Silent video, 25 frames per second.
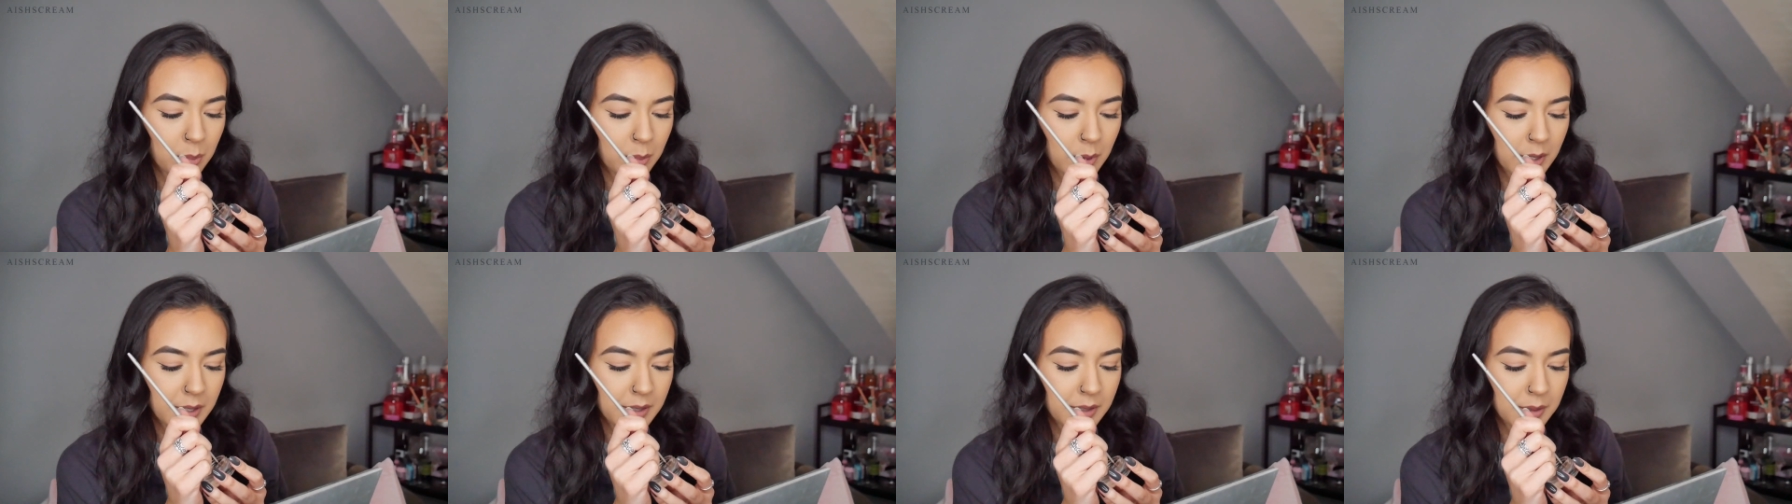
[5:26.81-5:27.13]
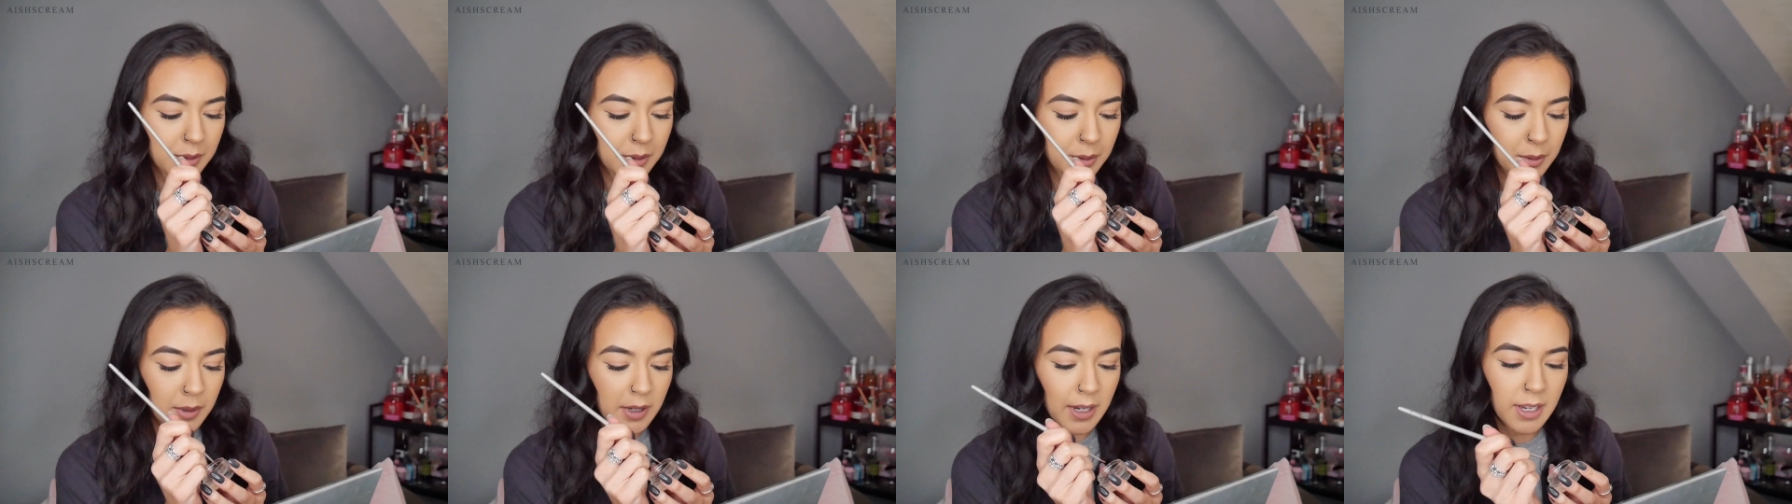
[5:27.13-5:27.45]

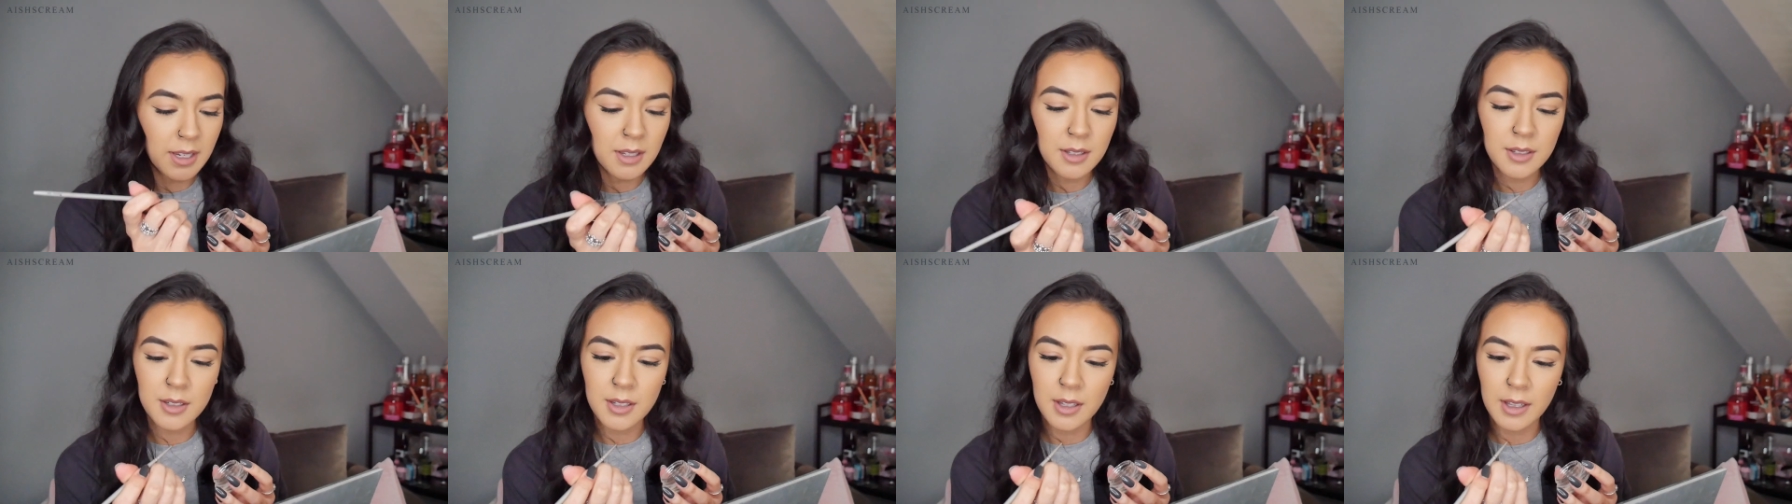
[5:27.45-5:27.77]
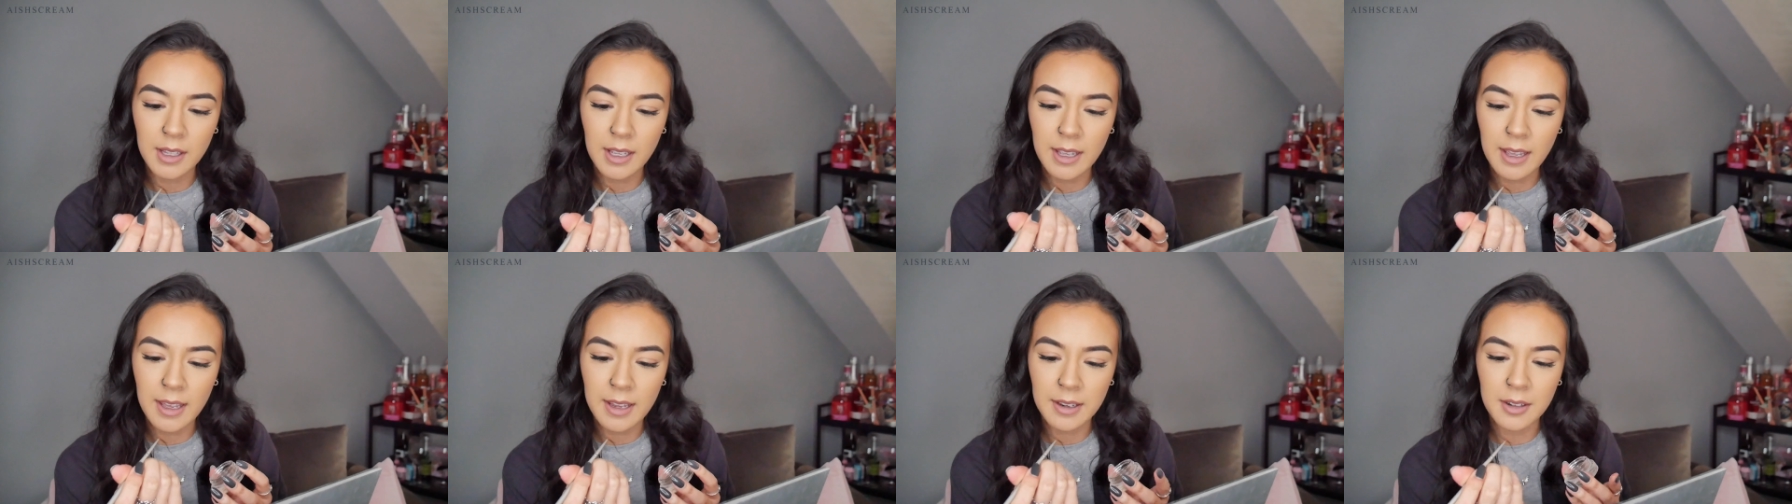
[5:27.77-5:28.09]
bristle into
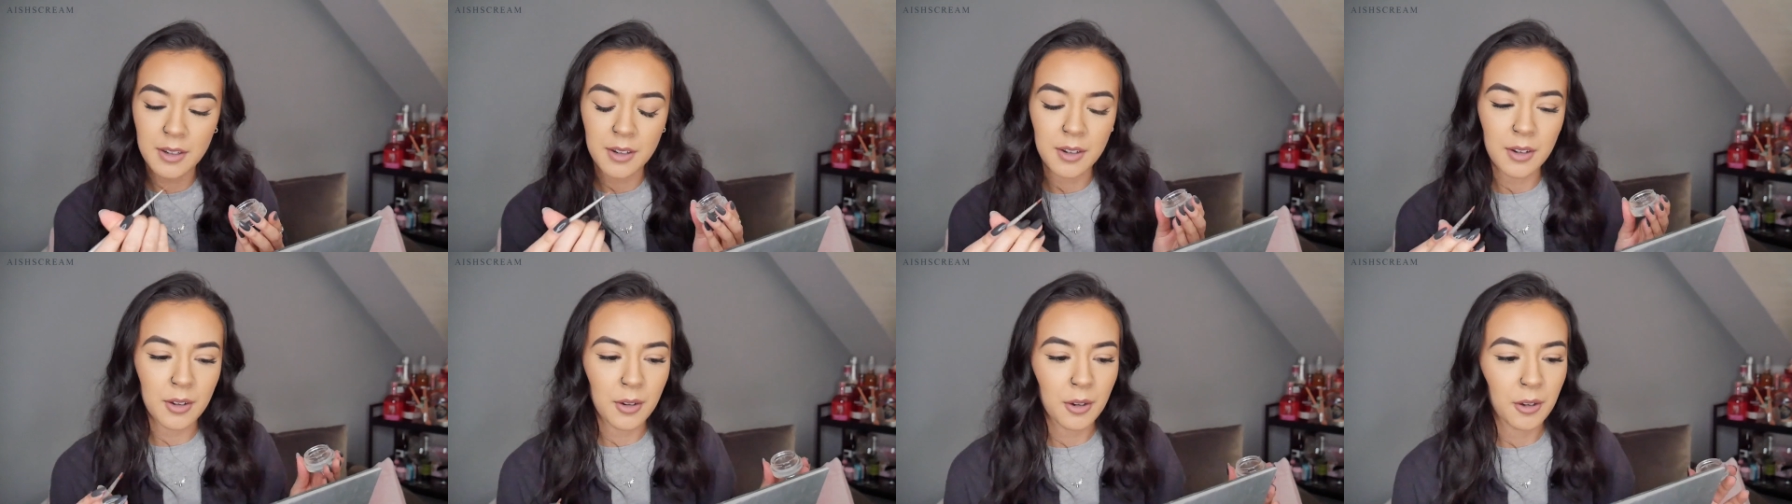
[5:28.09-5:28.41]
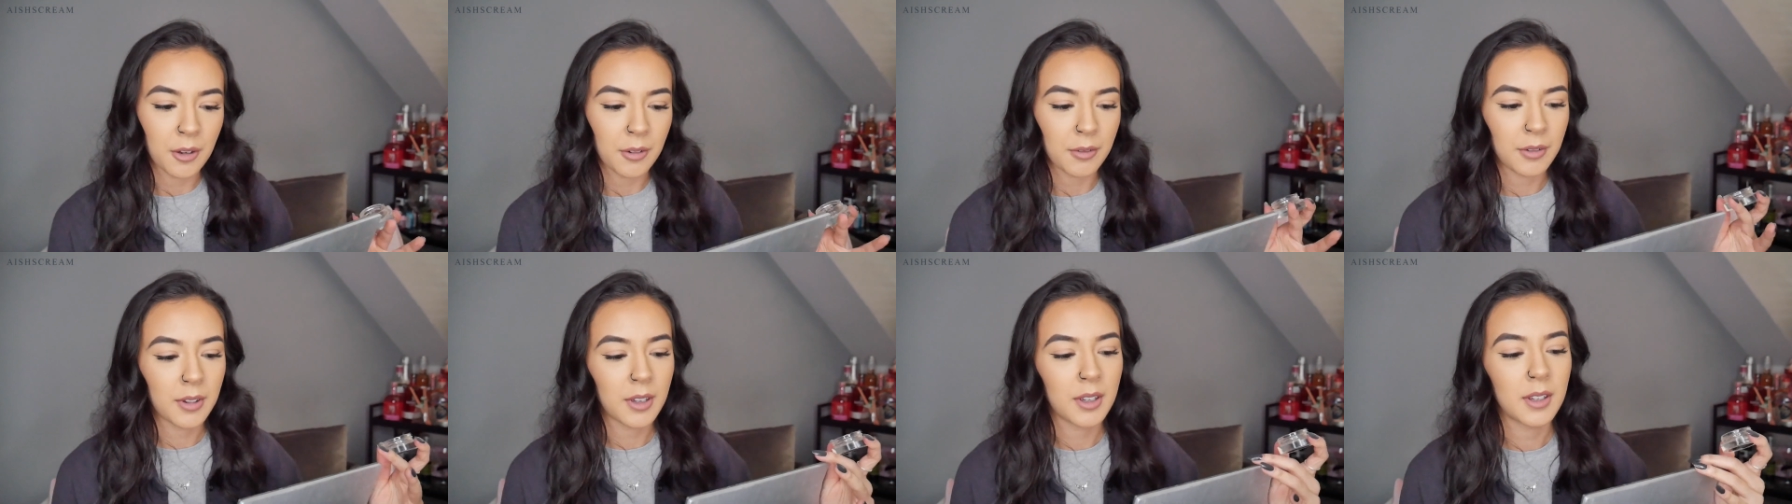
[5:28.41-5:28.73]
the end
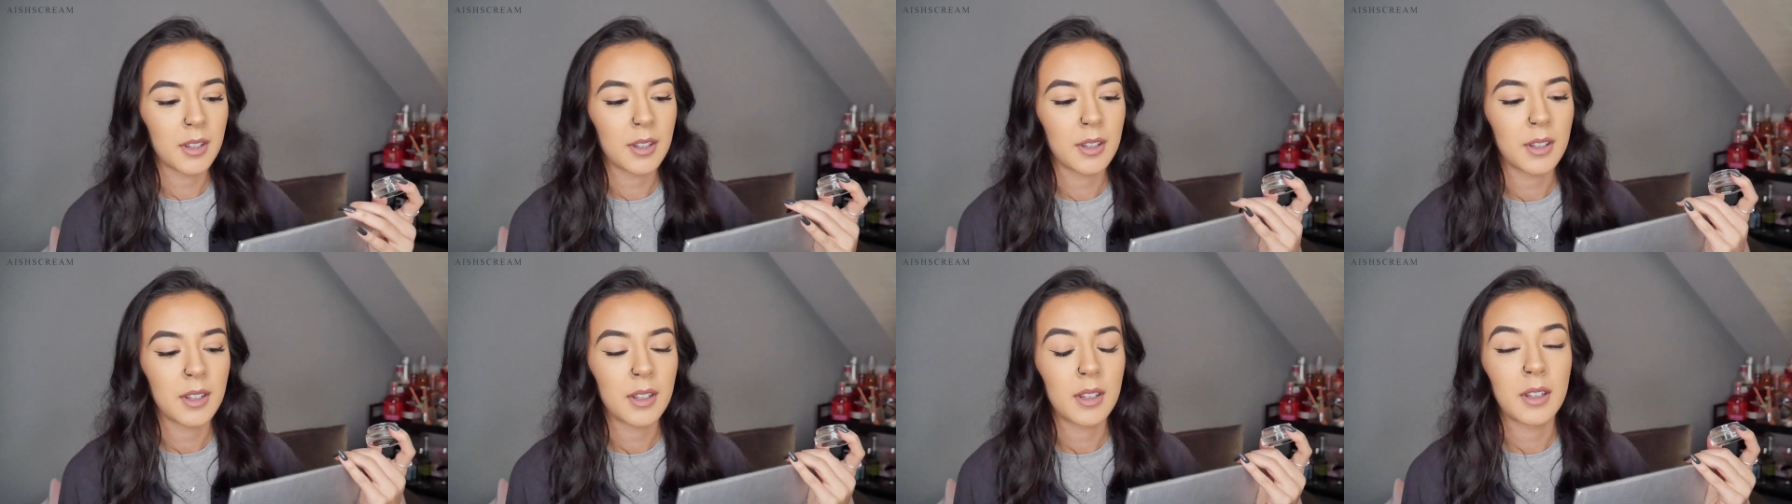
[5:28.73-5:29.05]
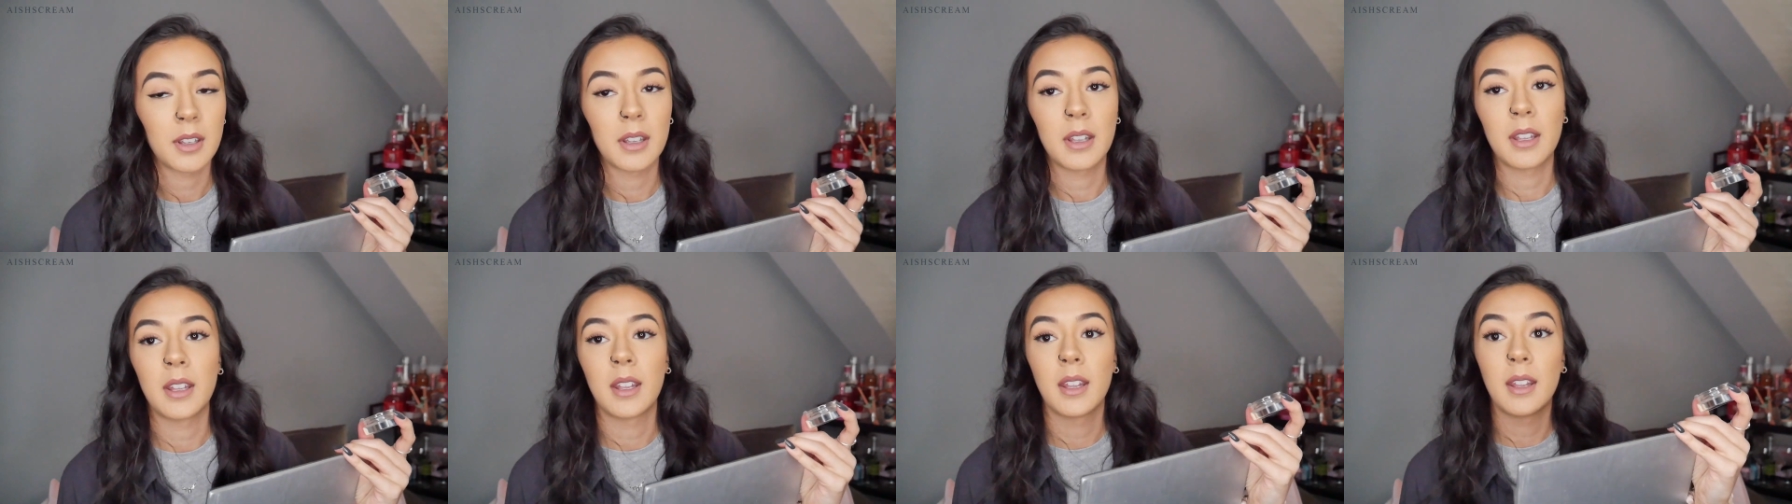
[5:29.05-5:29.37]
of
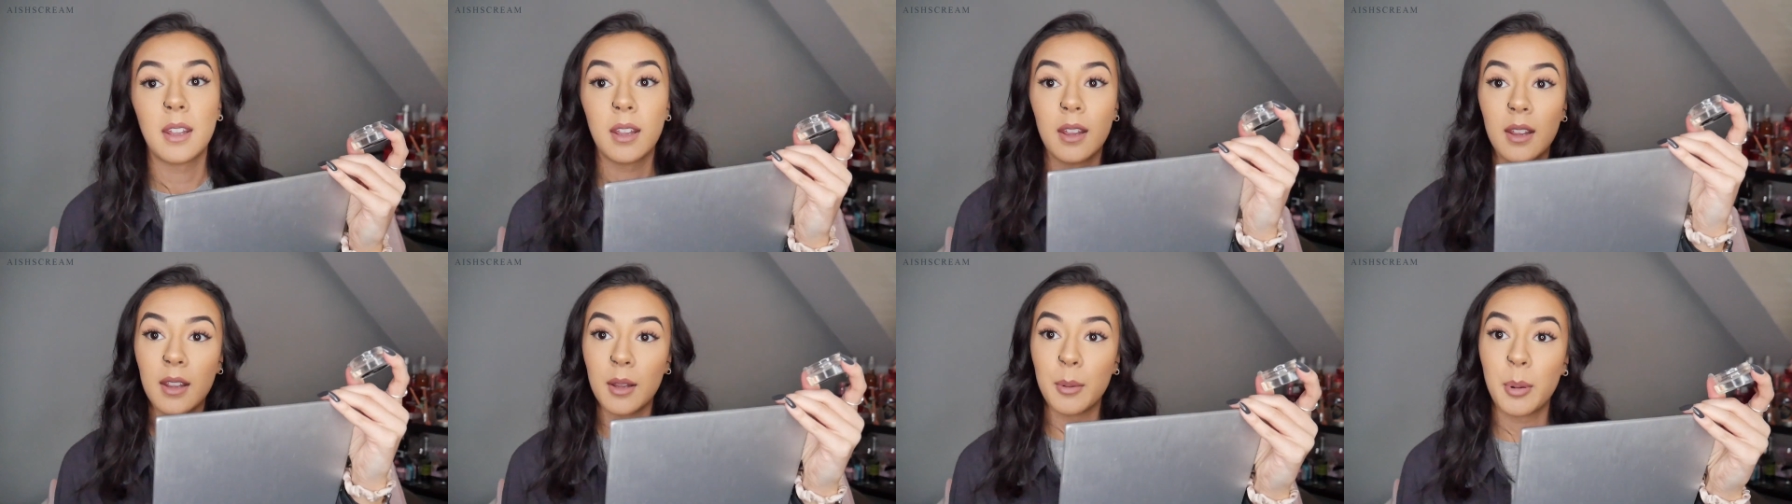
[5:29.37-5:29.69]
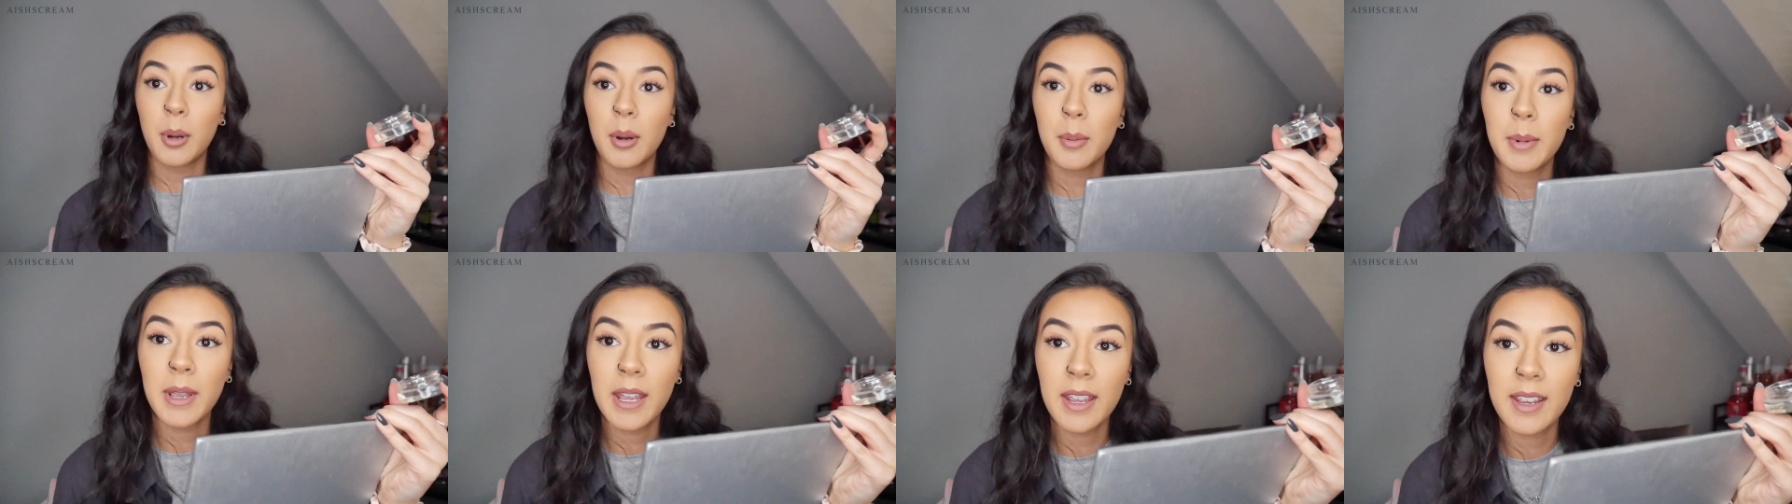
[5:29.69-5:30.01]

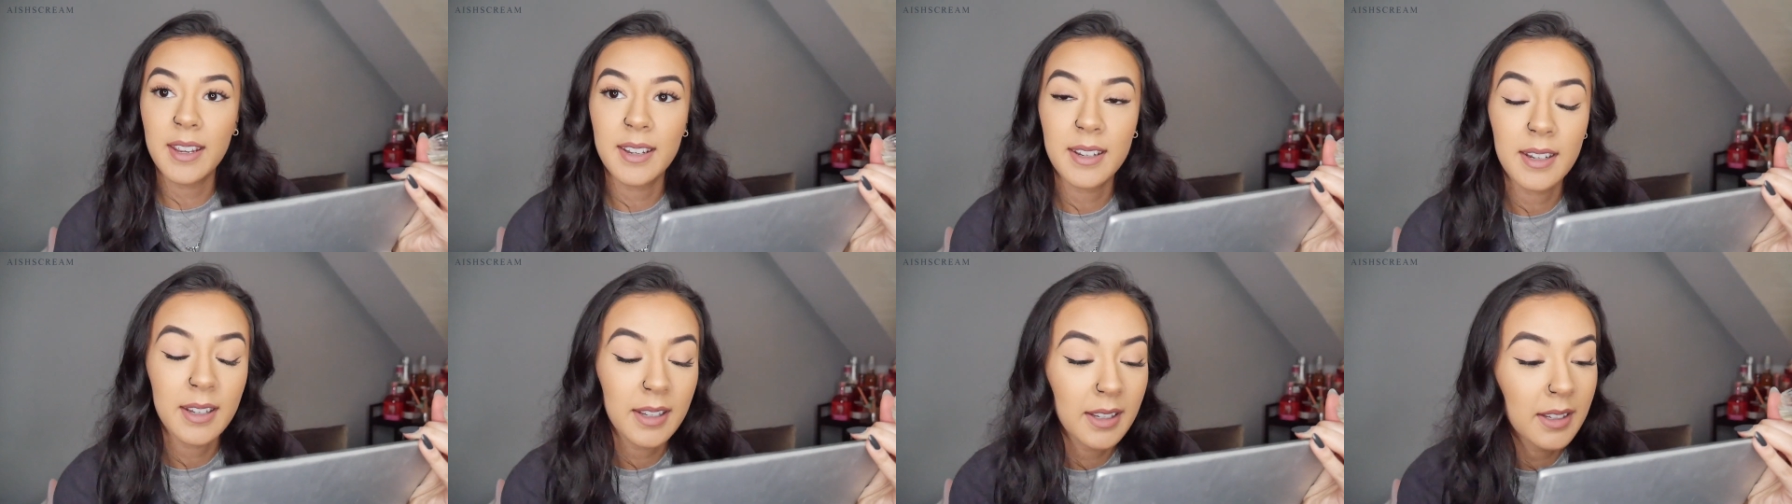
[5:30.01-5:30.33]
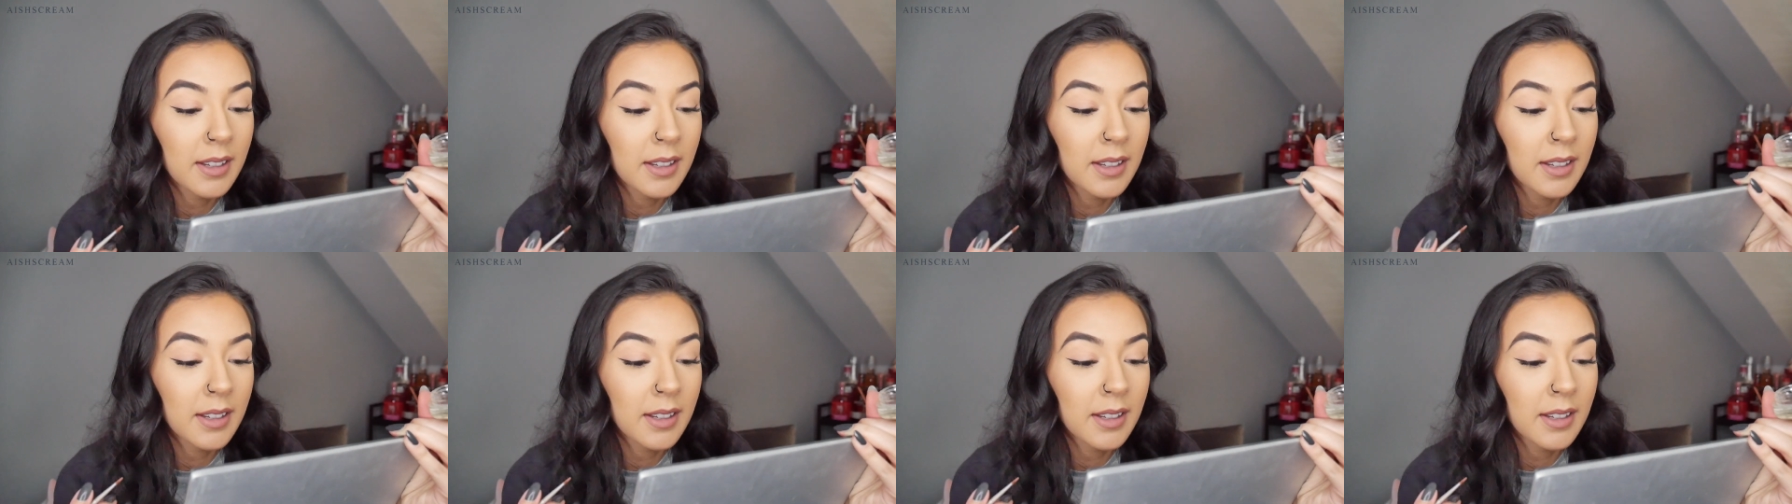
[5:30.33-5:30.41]
pomade.